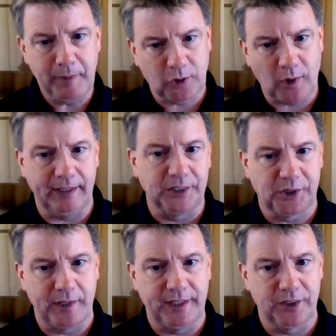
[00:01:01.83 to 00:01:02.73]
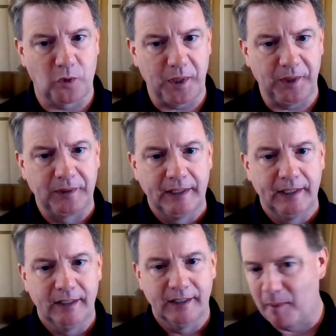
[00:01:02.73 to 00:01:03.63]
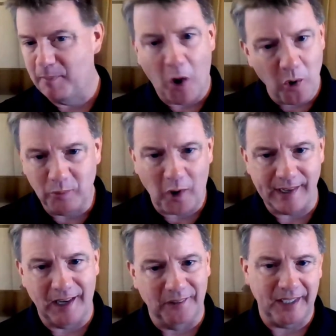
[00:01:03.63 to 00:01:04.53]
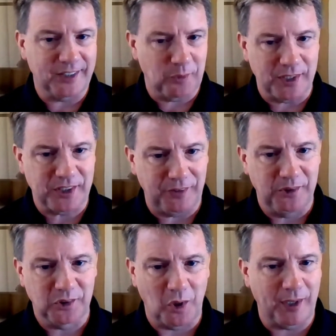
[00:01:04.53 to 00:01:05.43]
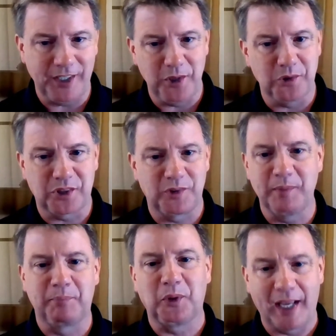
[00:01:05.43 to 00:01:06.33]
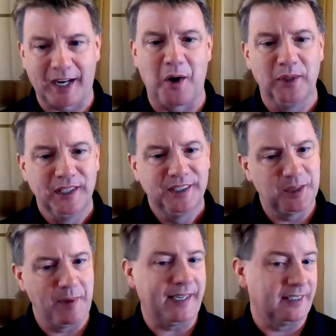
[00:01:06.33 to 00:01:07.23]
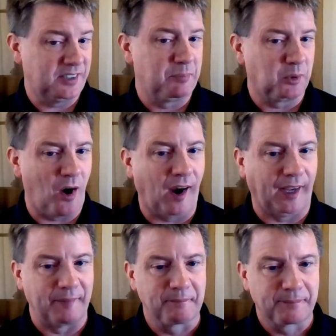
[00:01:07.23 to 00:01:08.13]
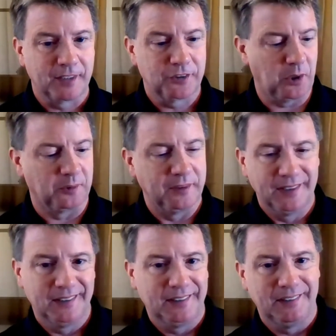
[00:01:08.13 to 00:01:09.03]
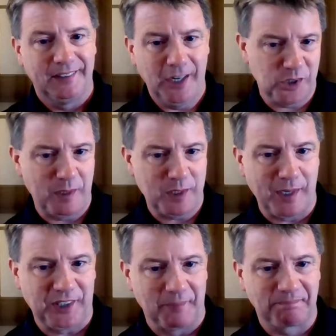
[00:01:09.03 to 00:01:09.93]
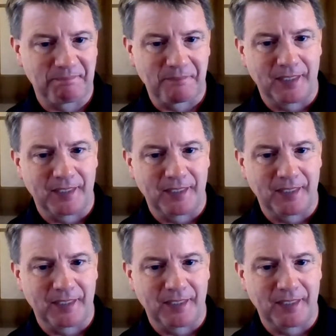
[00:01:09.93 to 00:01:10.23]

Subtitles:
Let me try to illustrate this for you. I'm at home right now, like the rest of you, so I'm going to use some simple Lego to make a simple rocket. So here's my spaceship.